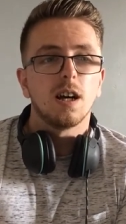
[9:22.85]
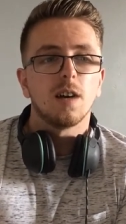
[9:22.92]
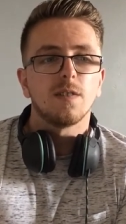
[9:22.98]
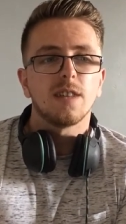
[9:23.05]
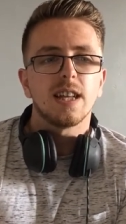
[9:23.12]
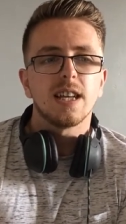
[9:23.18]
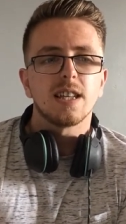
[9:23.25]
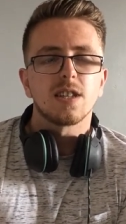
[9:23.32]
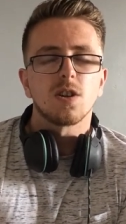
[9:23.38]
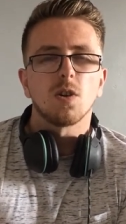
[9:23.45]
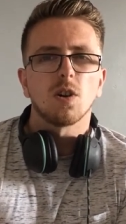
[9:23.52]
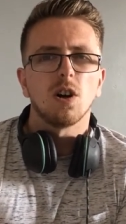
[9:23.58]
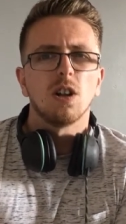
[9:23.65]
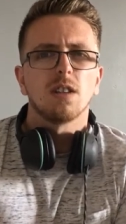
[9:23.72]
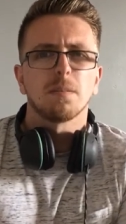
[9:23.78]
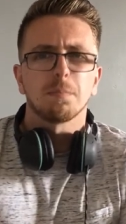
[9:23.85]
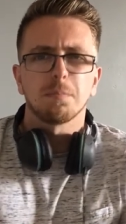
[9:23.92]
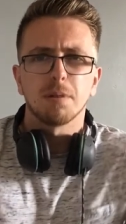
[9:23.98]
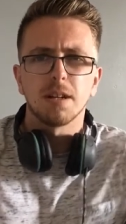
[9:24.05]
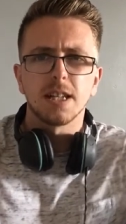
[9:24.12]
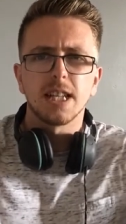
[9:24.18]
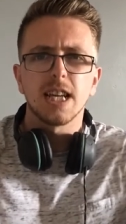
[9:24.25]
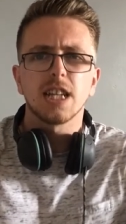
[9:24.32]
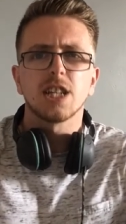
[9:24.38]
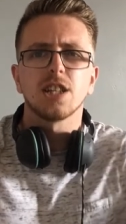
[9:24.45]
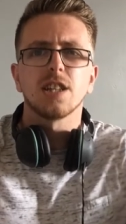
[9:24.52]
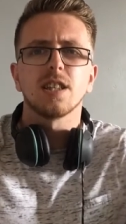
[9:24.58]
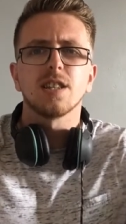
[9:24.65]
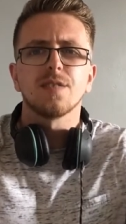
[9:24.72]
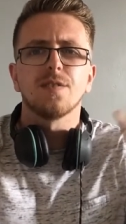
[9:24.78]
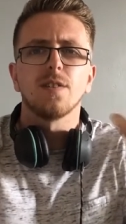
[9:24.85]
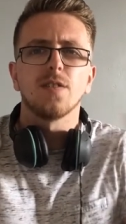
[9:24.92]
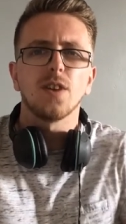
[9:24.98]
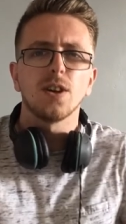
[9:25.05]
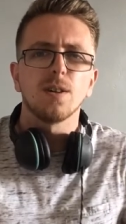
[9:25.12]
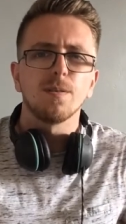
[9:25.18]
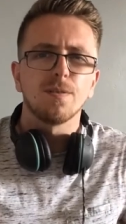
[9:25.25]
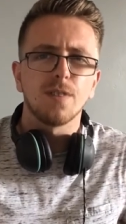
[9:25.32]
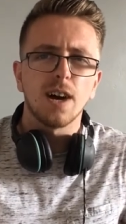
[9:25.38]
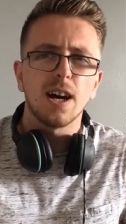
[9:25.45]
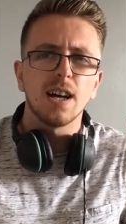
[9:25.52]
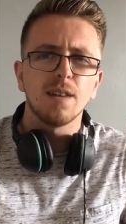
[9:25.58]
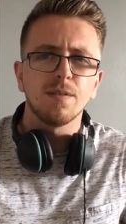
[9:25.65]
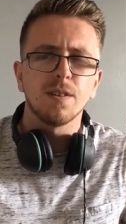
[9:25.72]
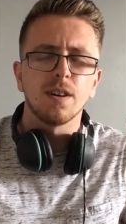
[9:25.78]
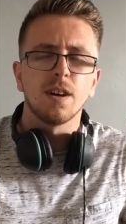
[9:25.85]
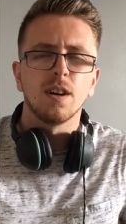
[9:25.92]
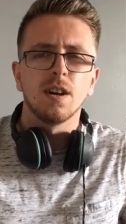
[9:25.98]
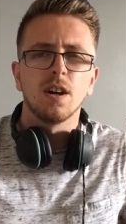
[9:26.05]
of the so-called predictions for Volume 5.